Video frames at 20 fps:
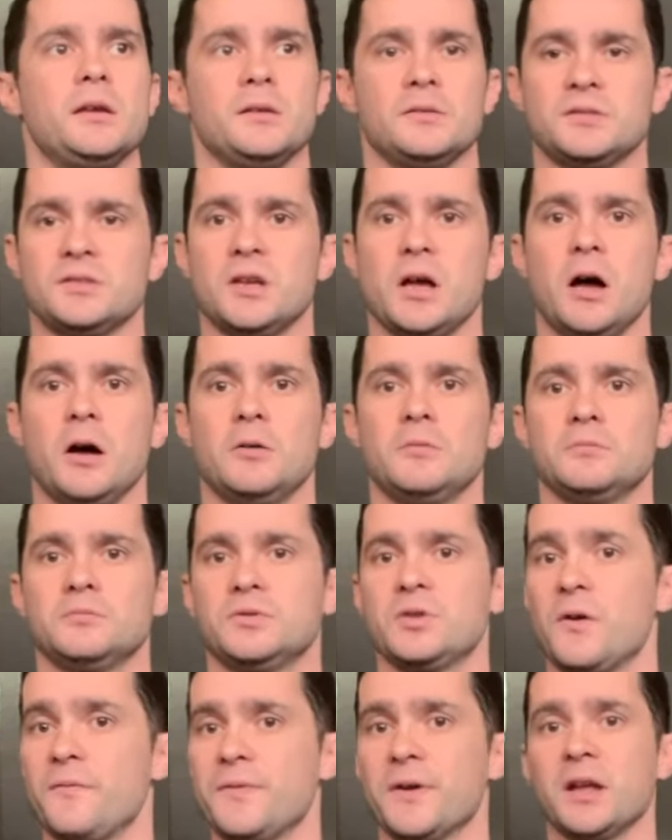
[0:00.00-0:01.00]
So
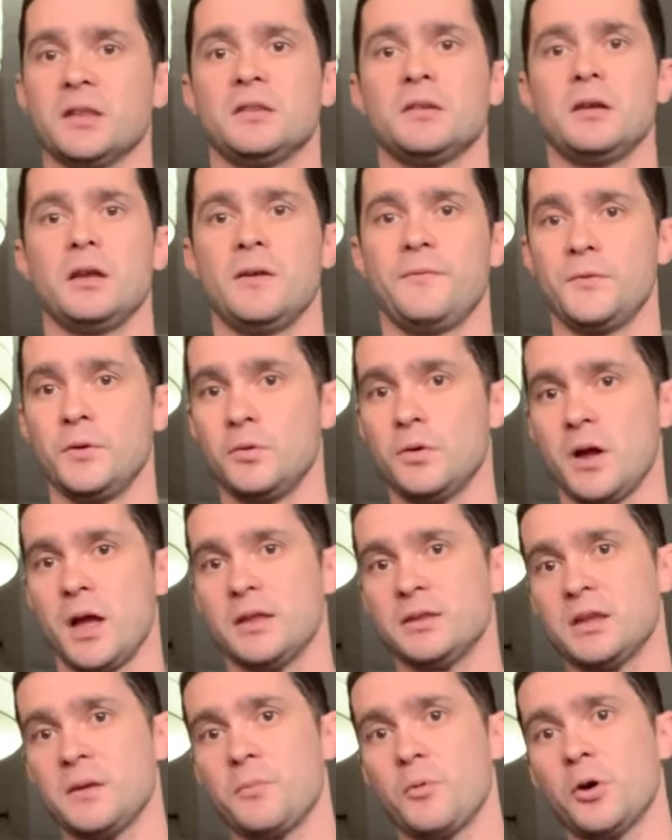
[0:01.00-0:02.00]
don't forget to, if you
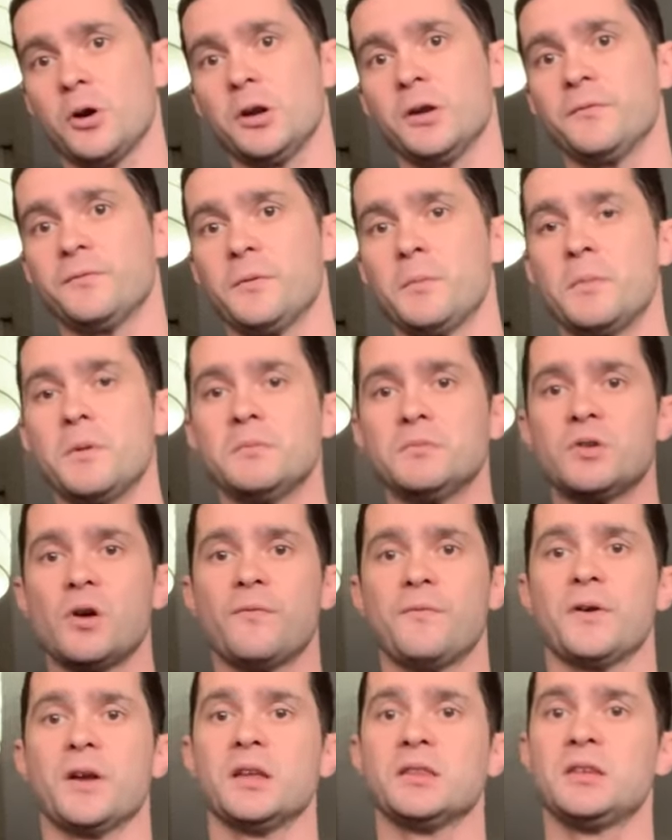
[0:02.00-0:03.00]
end up ordering from them,
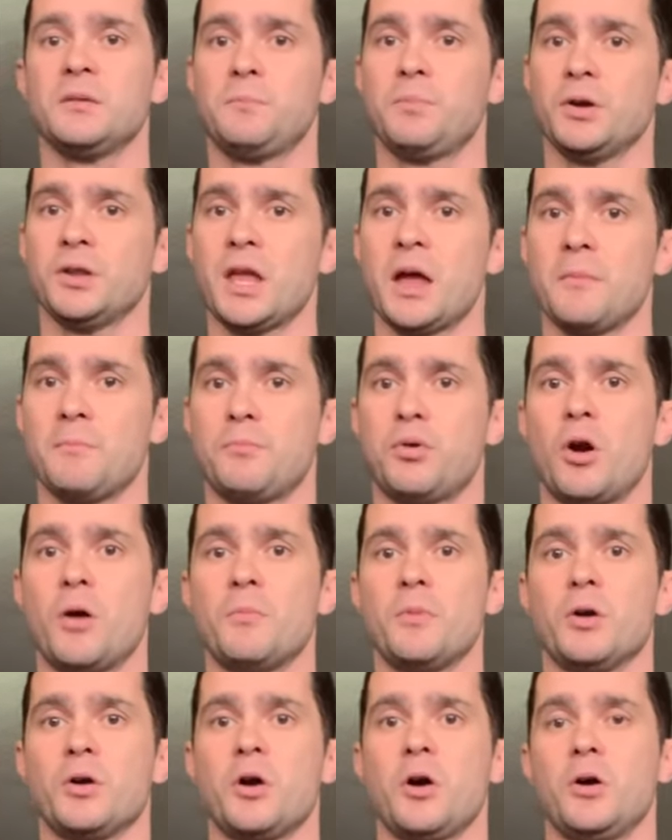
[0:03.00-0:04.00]
don't forget to put that
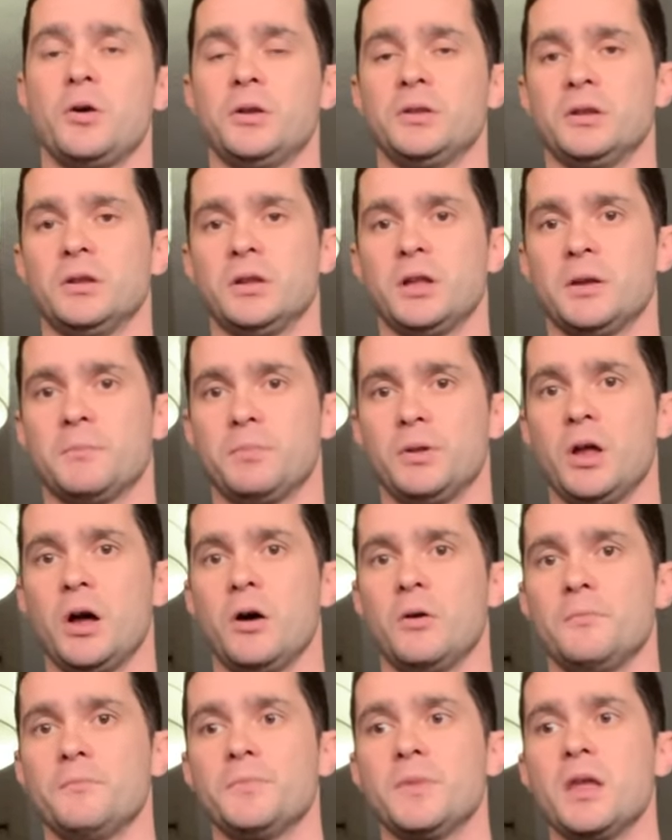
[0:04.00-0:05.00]
promo code in the link
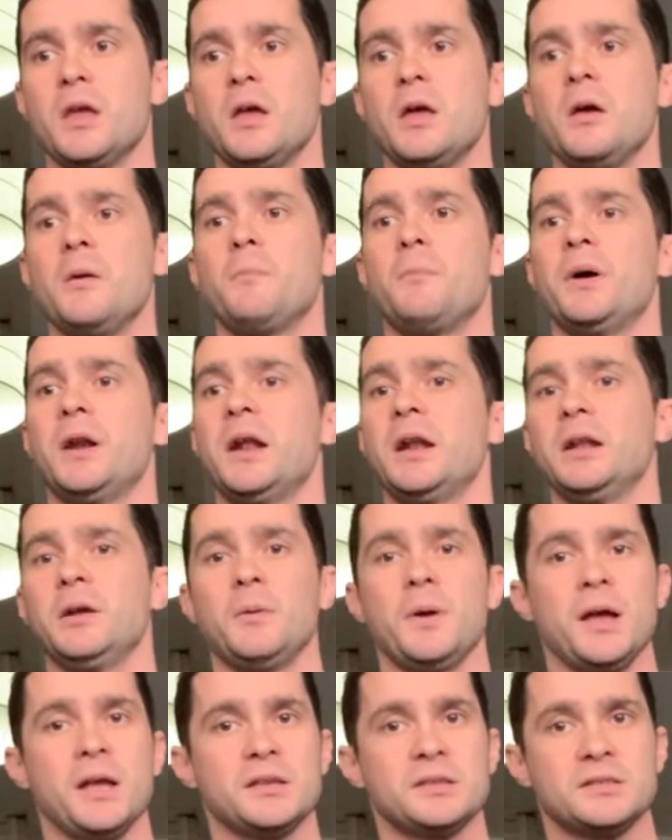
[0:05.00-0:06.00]
below. But
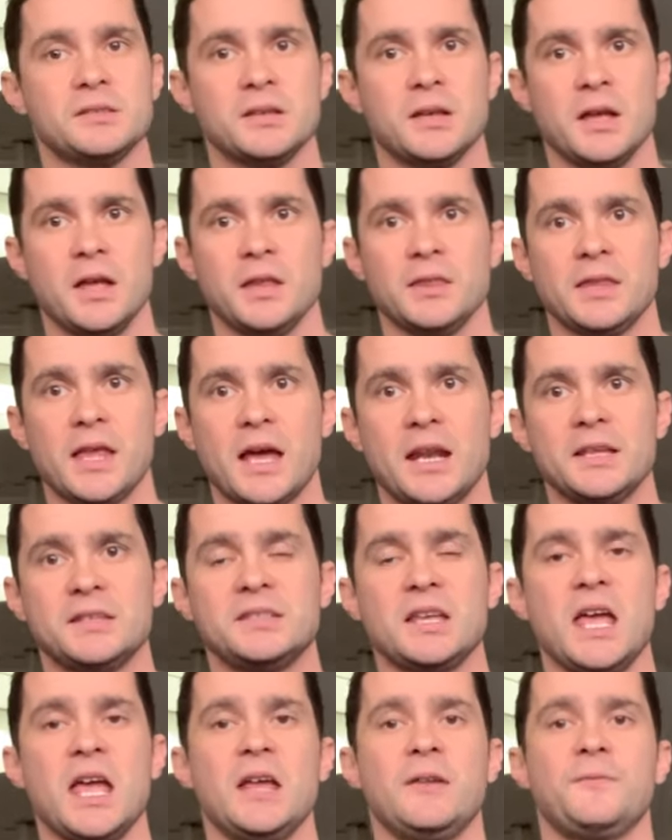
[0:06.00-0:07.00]
anyways, that is
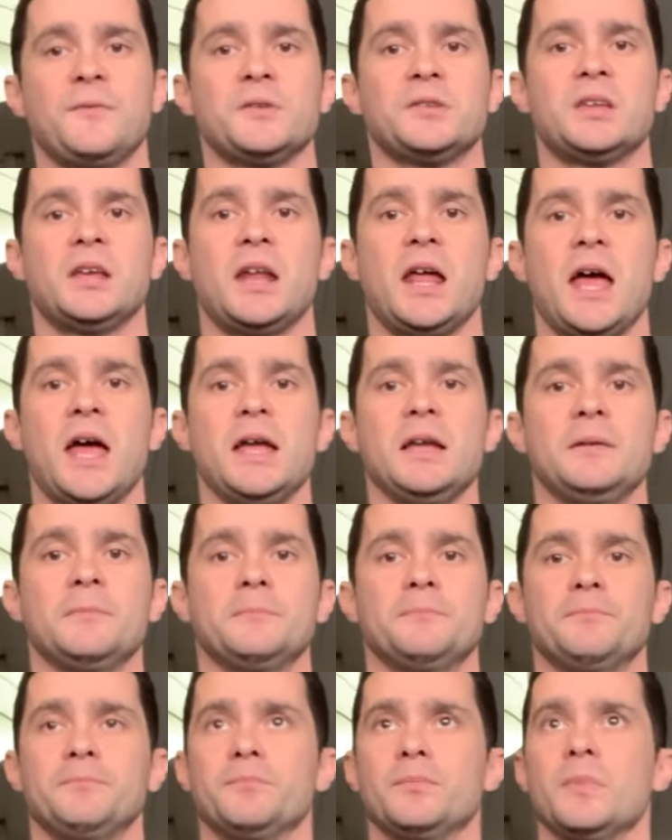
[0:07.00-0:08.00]
it for today.
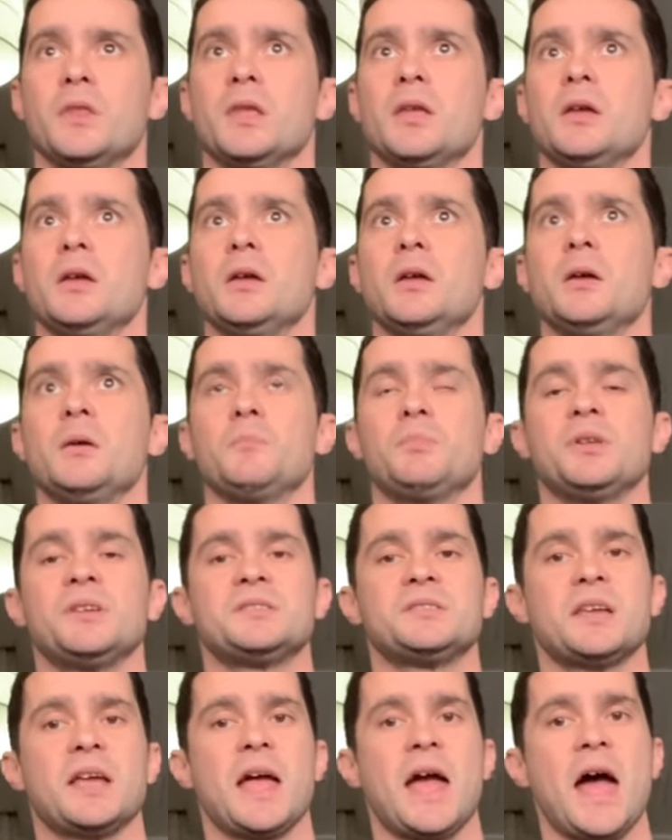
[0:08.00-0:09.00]

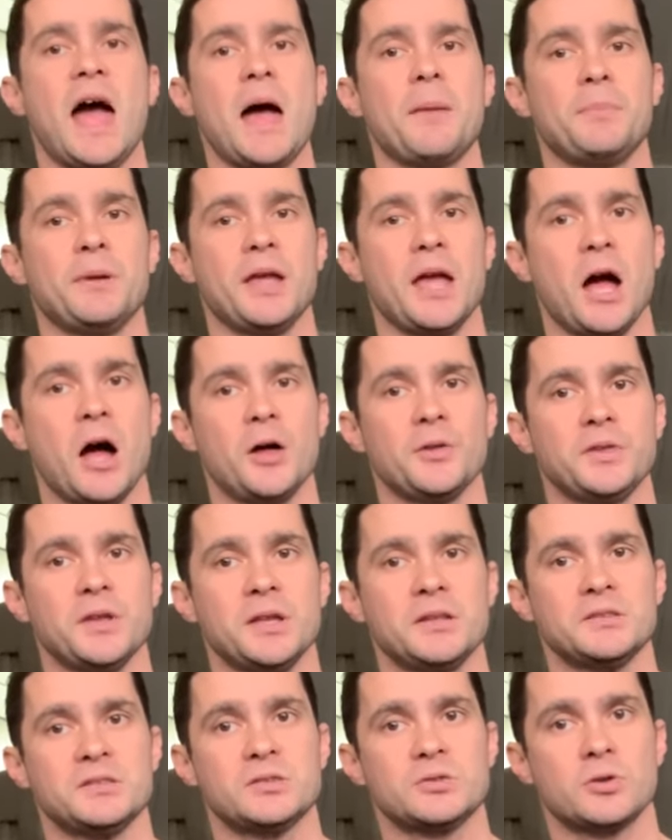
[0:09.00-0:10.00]
Please stay happy, healthy,
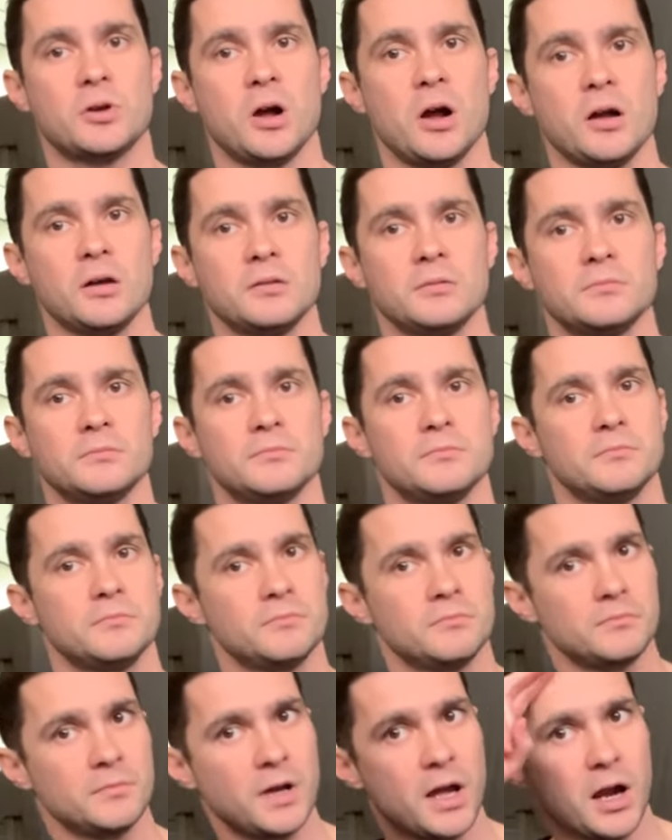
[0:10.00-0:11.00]
and strong.
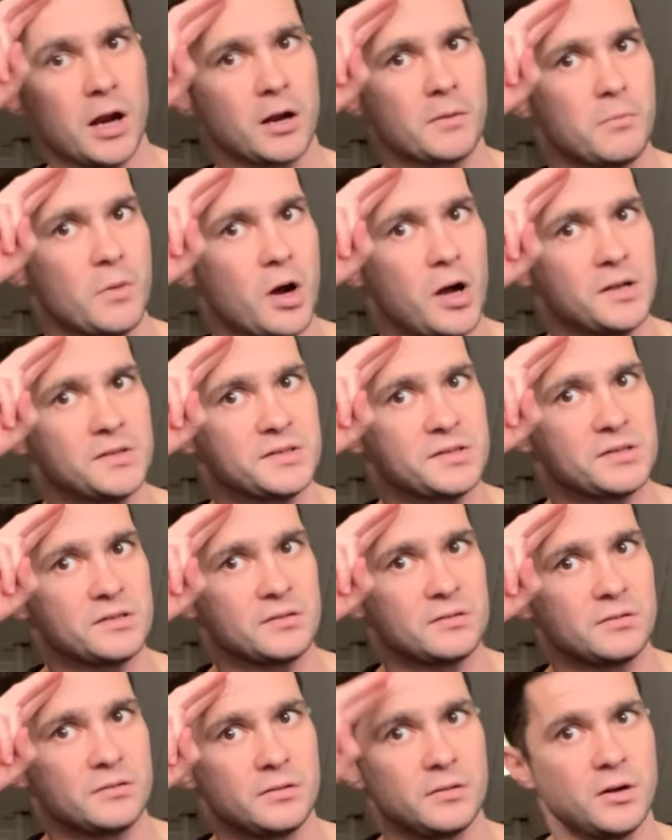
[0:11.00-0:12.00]
Eric Moss,
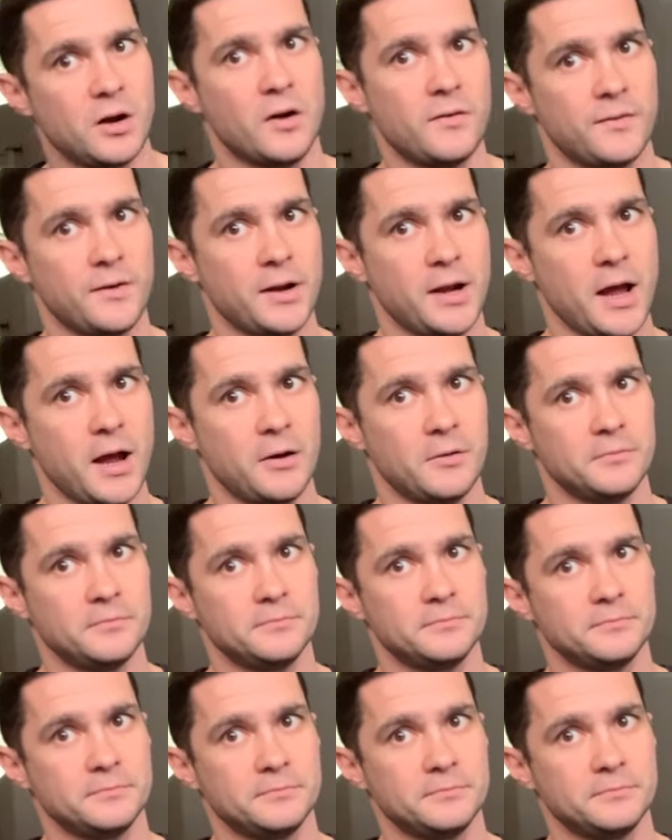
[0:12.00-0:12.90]
over and out.